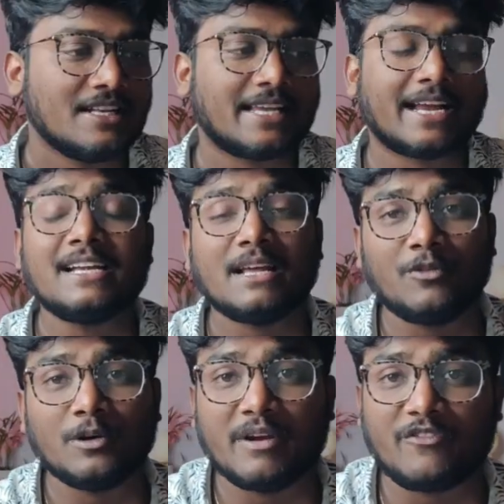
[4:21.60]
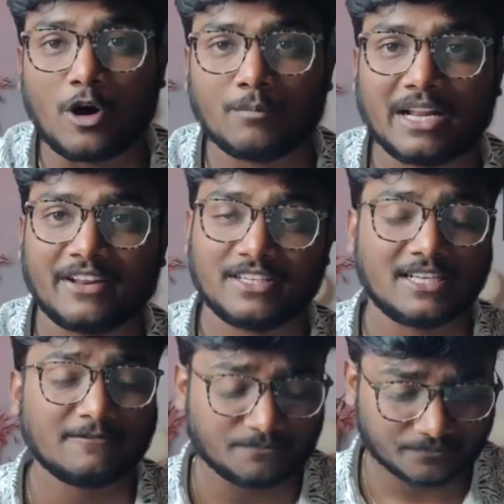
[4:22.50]
Second tip would be formula
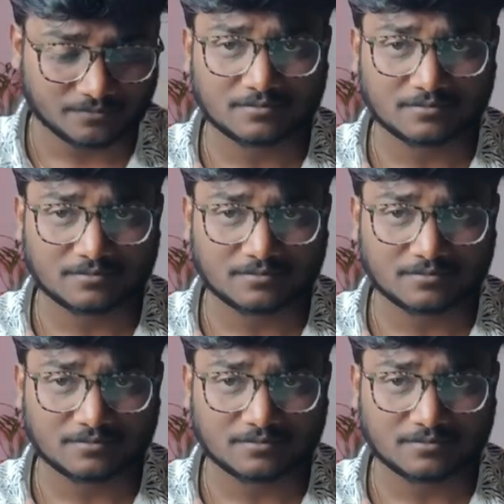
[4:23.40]
revision.